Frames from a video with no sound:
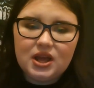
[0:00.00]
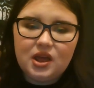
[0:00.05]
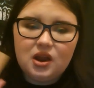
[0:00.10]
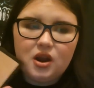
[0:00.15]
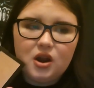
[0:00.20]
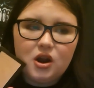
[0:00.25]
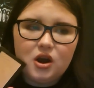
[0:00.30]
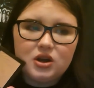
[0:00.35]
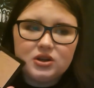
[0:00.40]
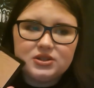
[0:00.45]

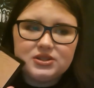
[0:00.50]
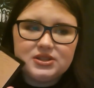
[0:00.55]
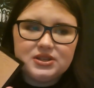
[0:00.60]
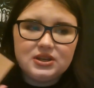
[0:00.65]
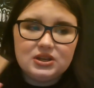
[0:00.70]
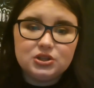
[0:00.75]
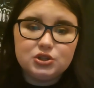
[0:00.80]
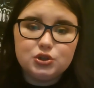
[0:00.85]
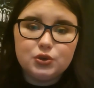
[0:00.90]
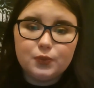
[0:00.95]
and not
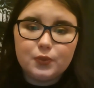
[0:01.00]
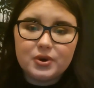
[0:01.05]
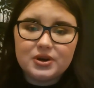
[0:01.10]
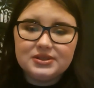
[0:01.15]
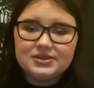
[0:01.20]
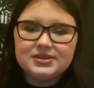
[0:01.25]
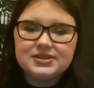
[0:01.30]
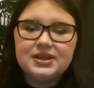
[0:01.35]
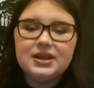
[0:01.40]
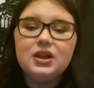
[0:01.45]
Ticket to
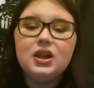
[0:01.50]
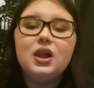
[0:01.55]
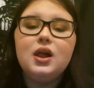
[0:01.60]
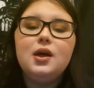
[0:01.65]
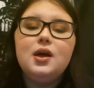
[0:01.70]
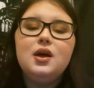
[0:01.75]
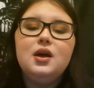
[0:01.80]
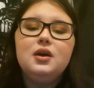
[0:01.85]
Brazil